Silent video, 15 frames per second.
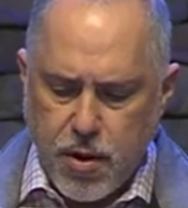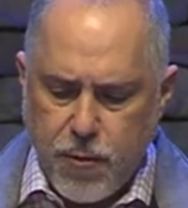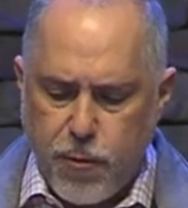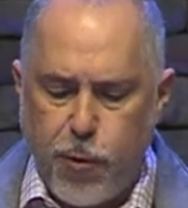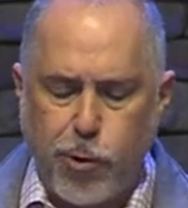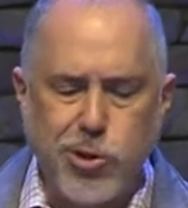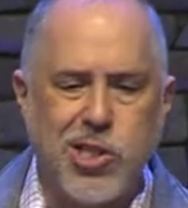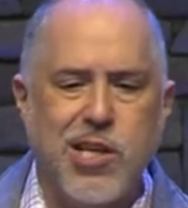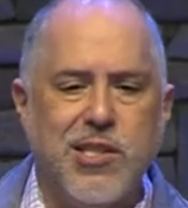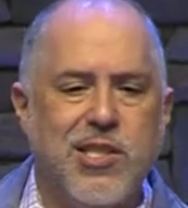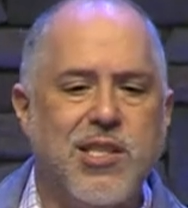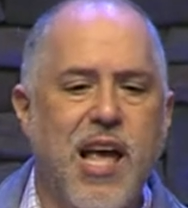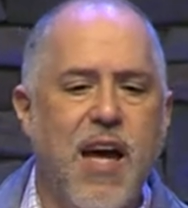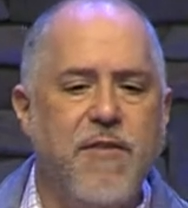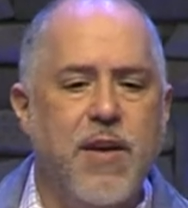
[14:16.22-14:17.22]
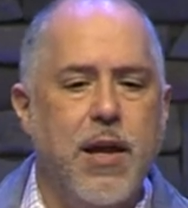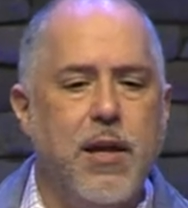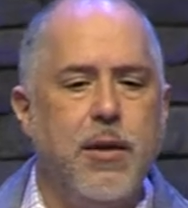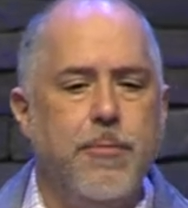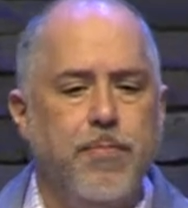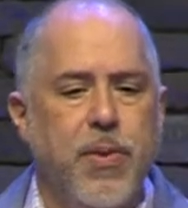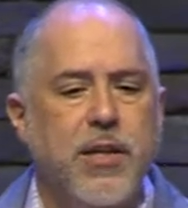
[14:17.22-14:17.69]
Verse
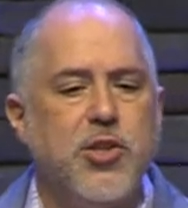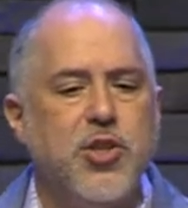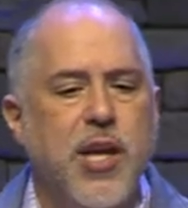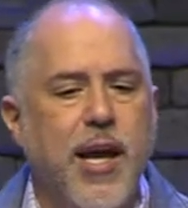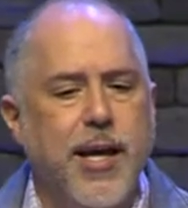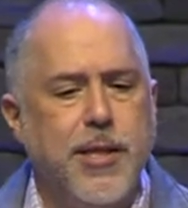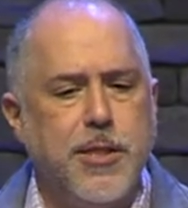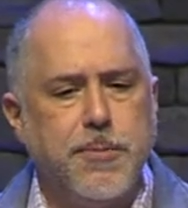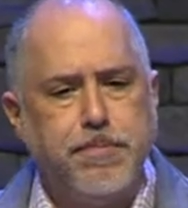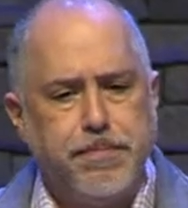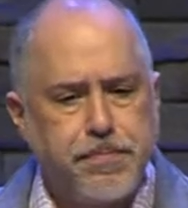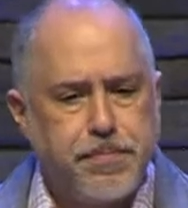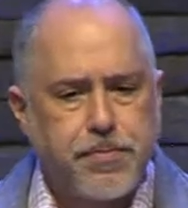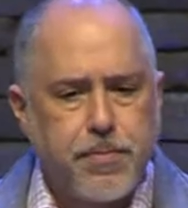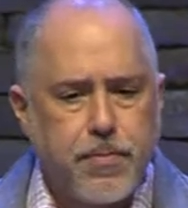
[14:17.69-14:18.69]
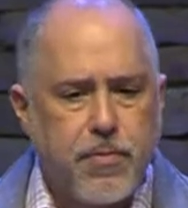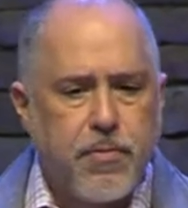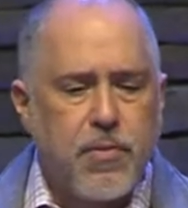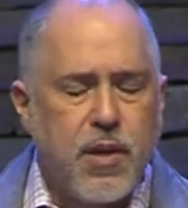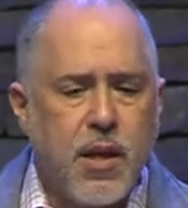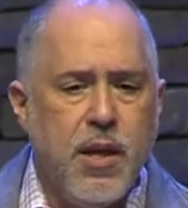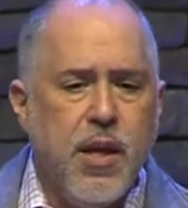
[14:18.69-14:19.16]
seven says,
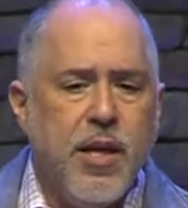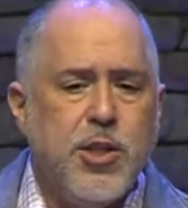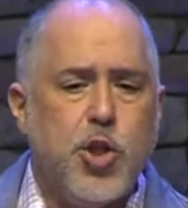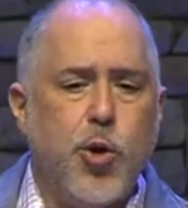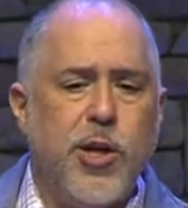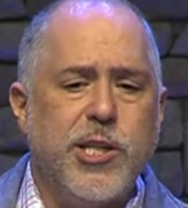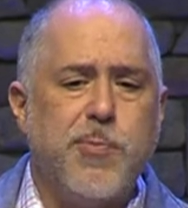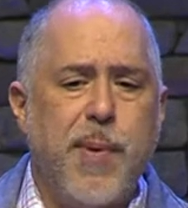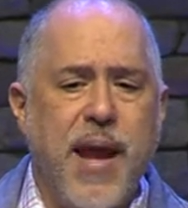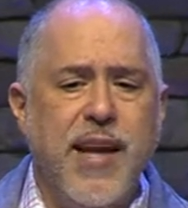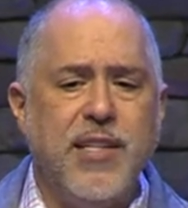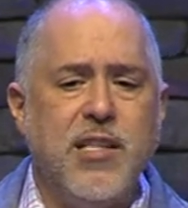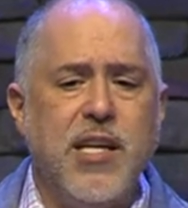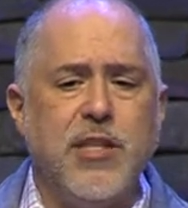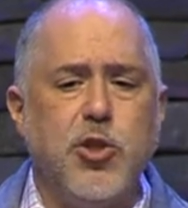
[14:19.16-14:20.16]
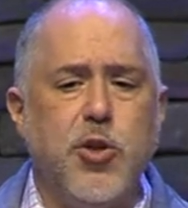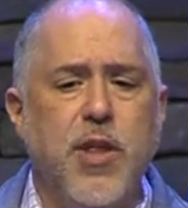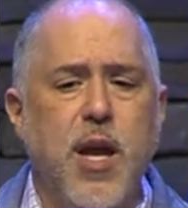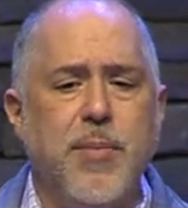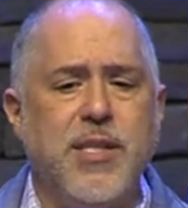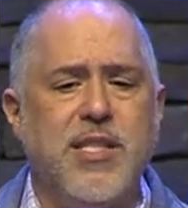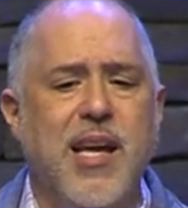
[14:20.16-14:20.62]
so he explained it to
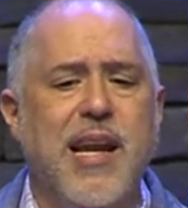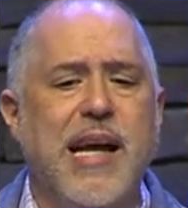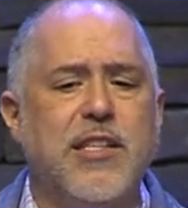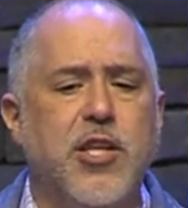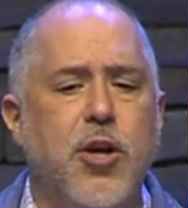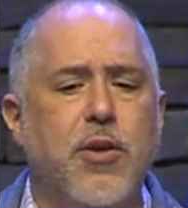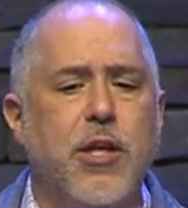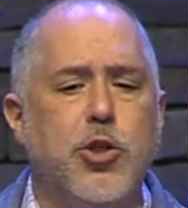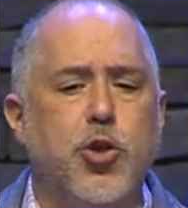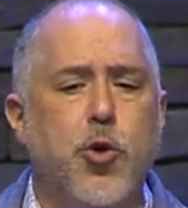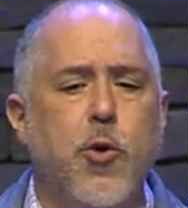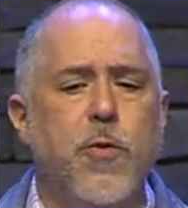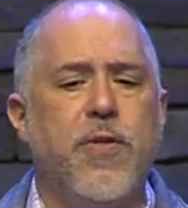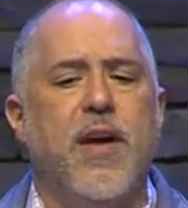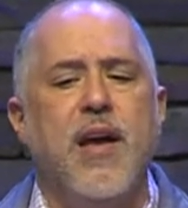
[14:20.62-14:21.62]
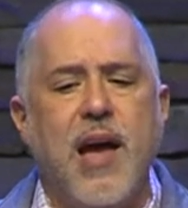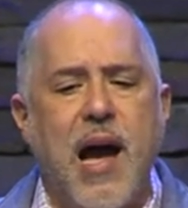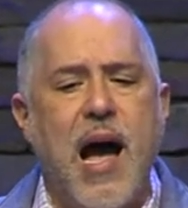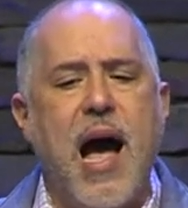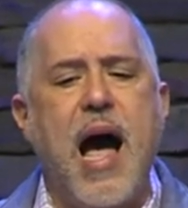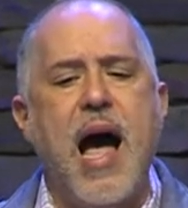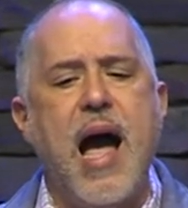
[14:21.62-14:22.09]
them. He said, I tell you the truth,
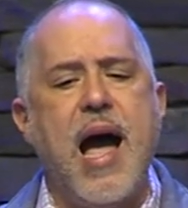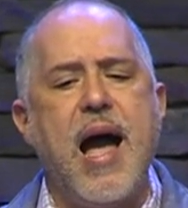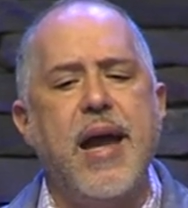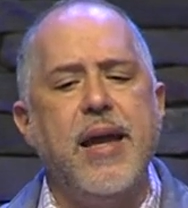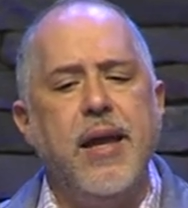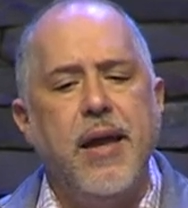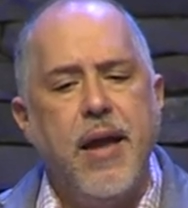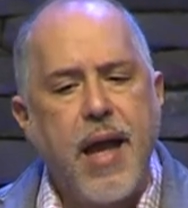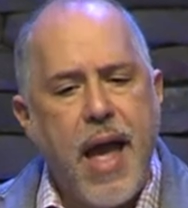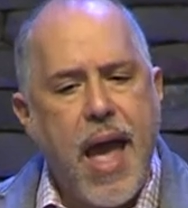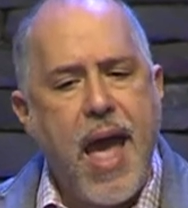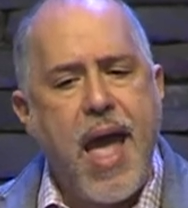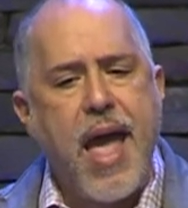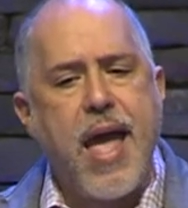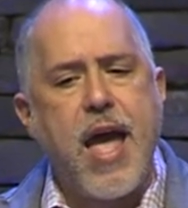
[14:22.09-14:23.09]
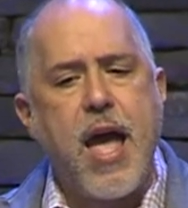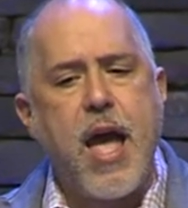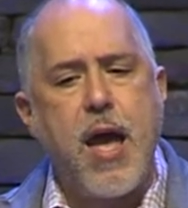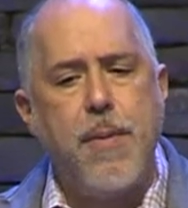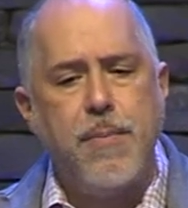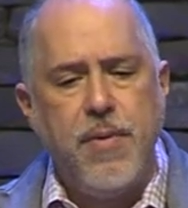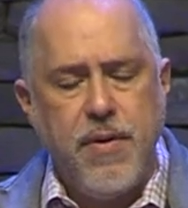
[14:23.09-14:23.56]
I
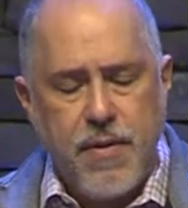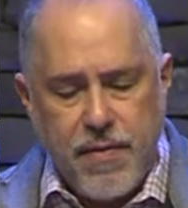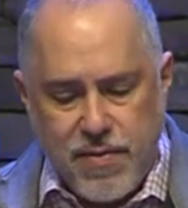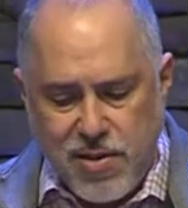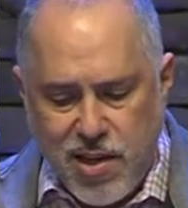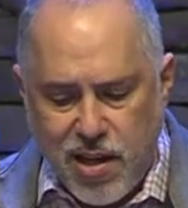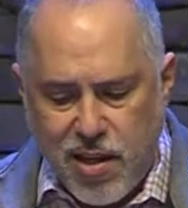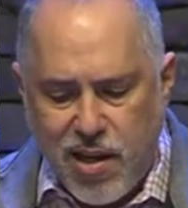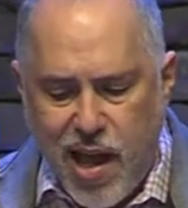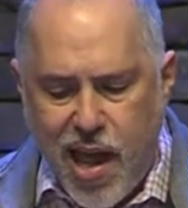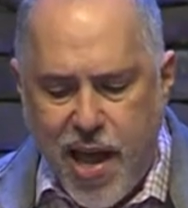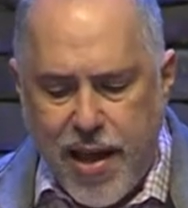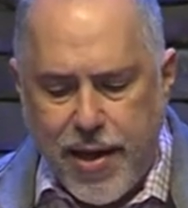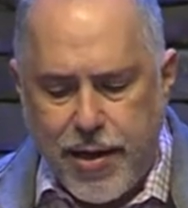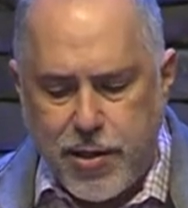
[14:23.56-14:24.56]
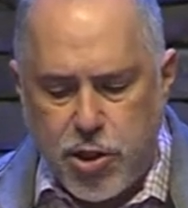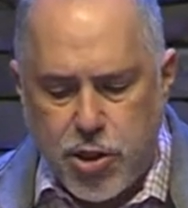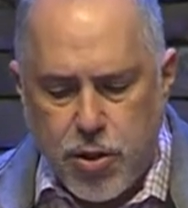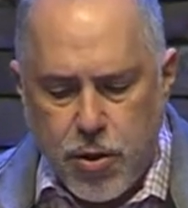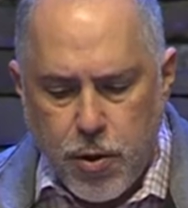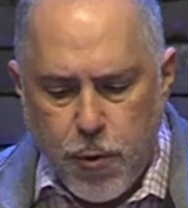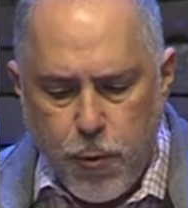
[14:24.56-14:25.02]
am the gate
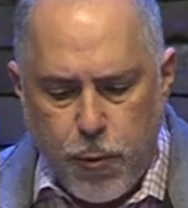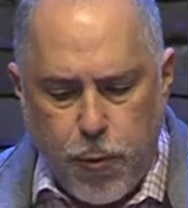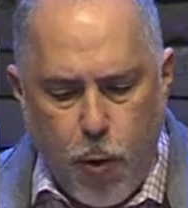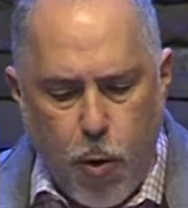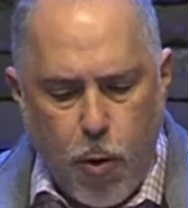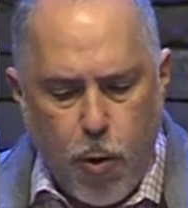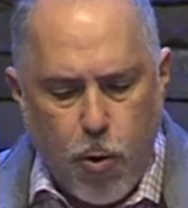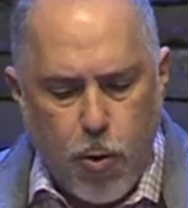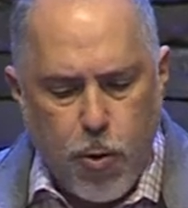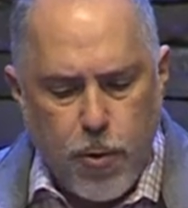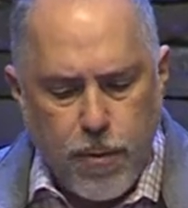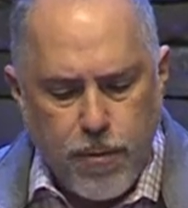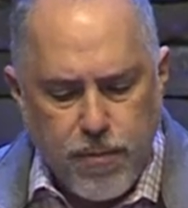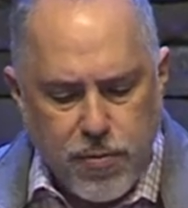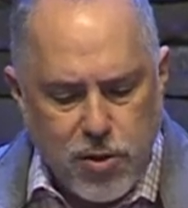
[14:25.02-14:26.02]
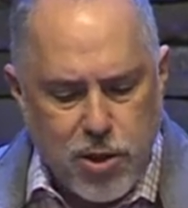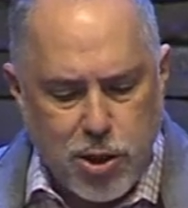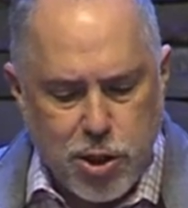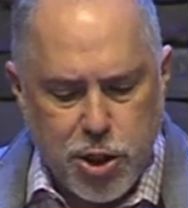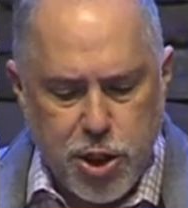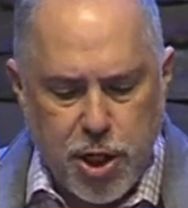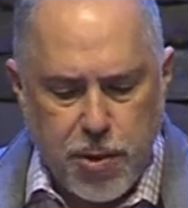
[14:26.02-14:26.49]
for the
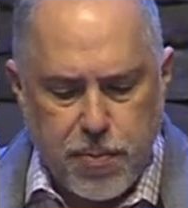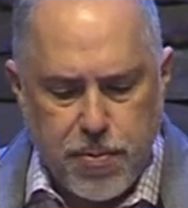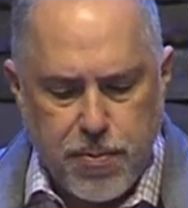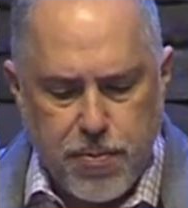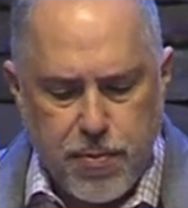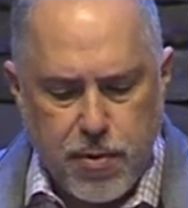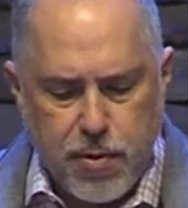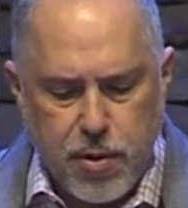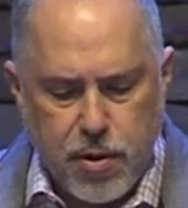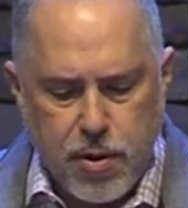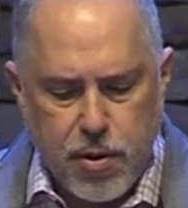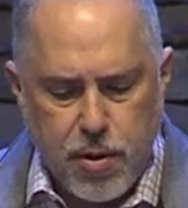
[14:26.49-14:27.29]
sheep. Right?